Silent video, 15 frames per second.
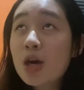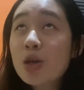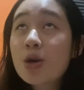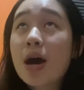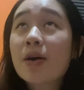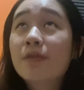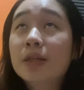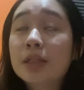you
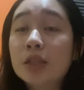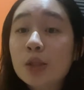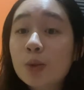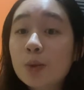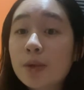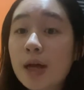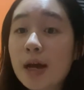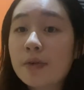have a new
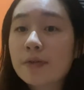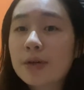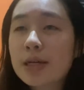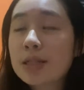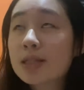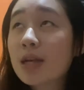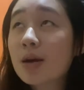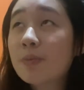life
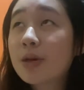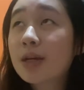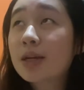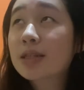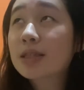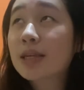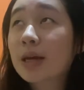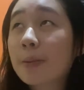it's not
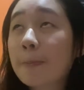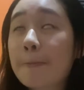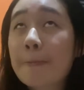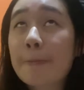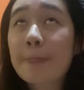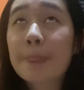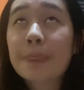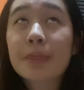because like
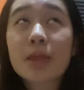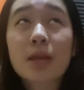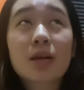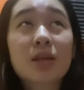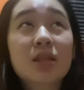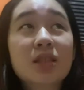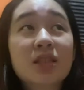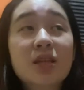
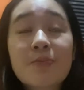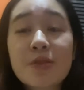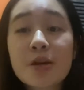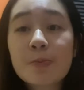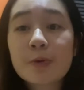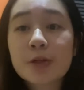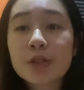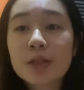
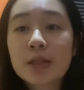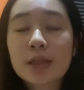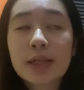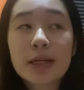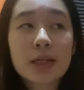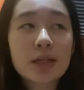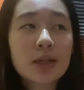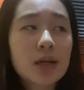something personal
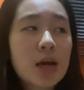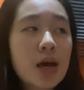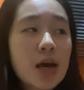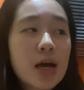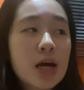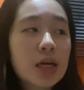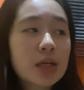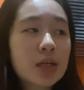like
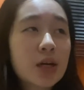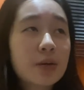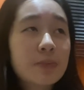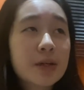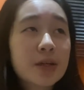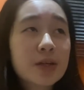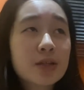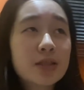not
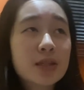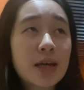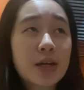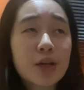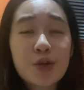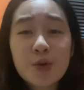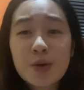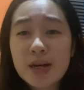because
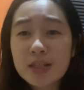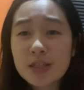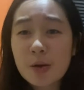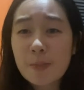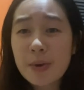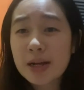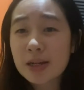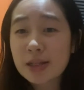that you guys are
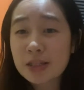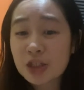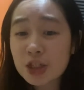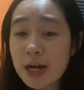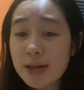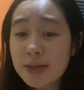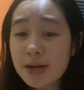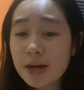mad at each
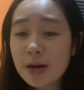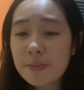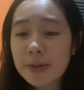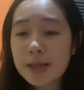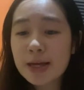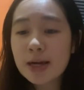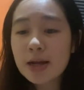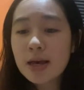other but
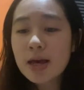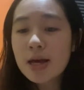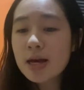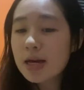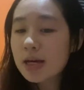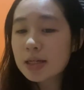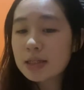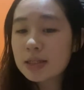then
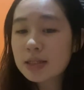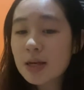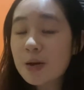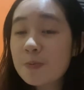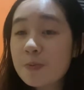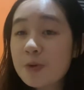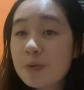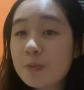
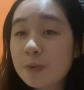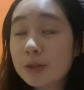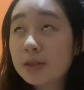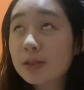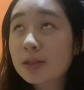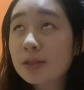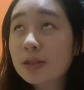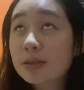some
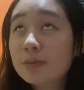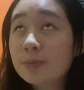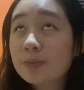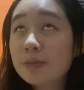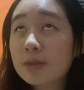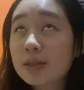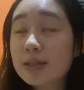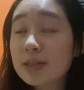people
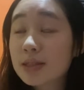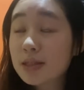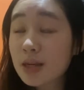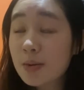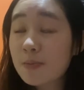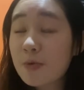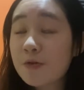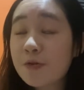
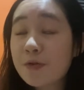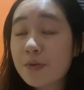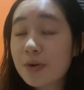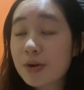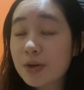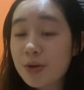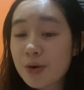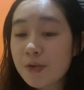some of
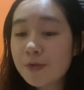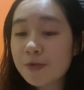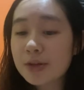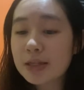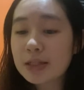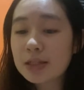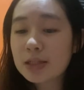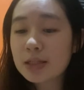your
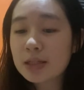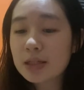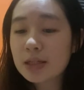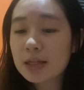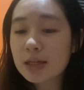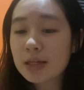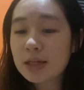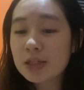friends
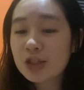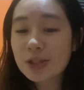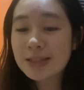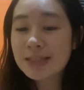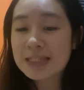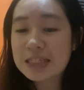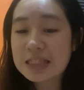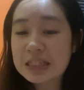it's just
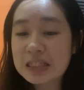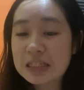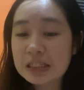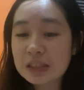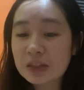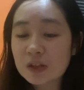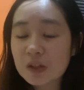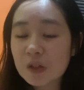
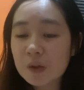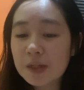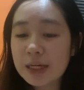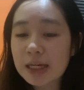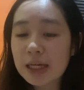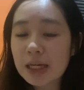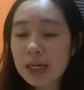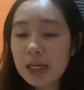seasonal you know like